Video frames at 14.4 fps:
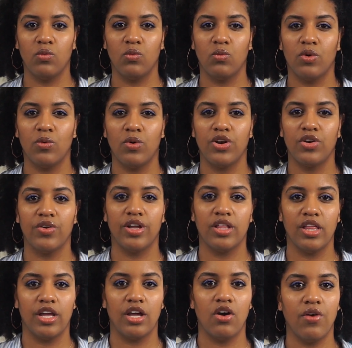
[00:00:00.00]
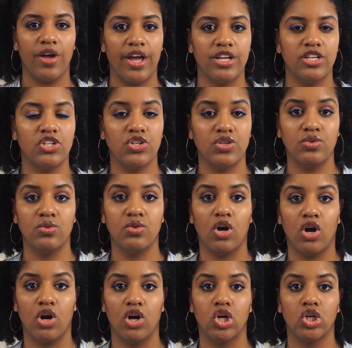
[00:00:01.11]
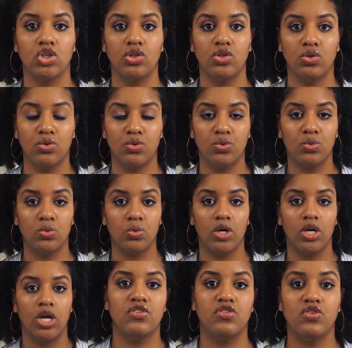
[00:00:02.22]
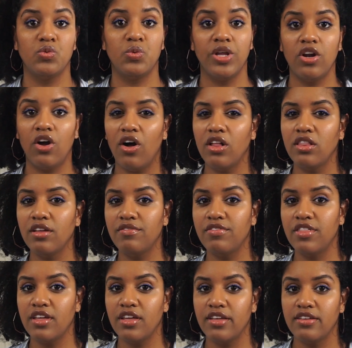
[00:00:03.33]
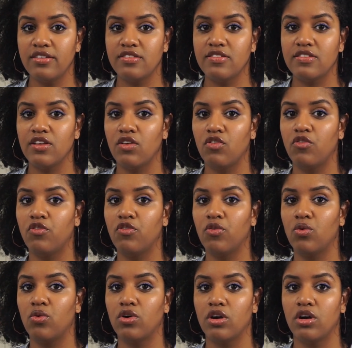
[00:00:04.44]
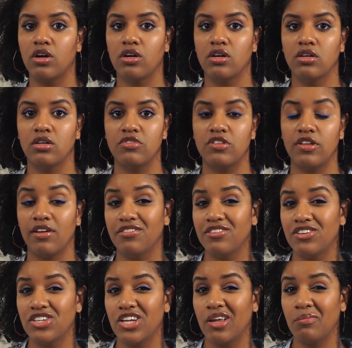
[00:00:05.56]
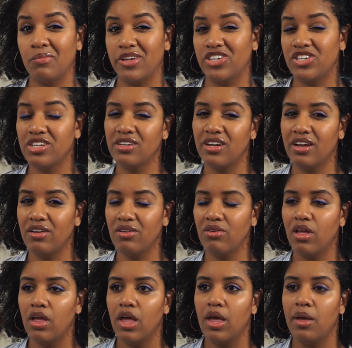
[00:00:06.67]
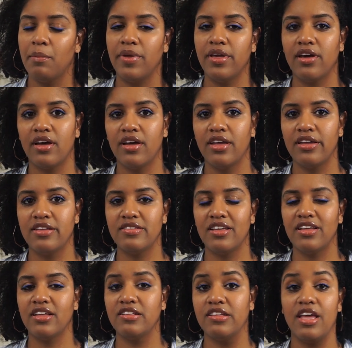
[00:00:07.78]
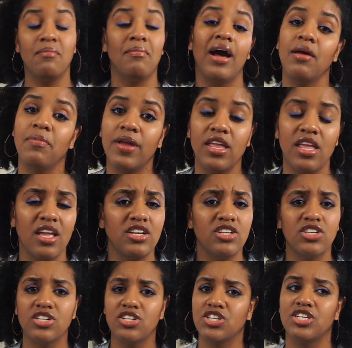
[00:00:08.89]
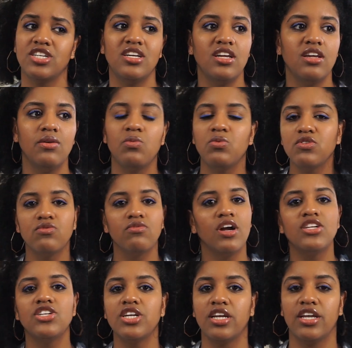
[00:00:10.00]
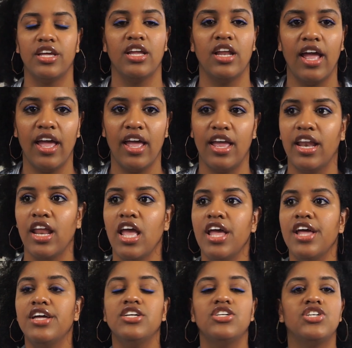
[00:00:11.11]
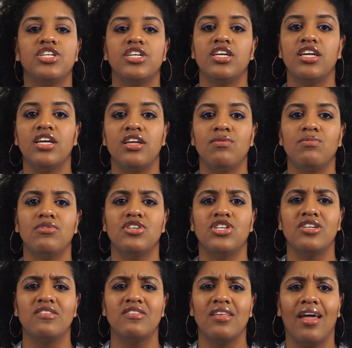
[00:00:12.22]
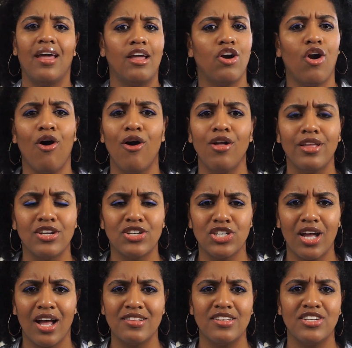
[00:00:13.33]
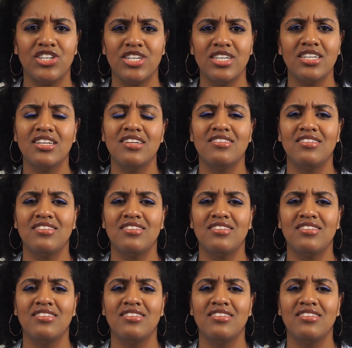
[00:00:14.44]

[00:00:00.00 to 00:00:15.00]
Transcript: we're wondering like, okay, June, are you doing all of this for selfish ambition now? Because in my opinion, she was rushing it, and she was just like calling shots, and she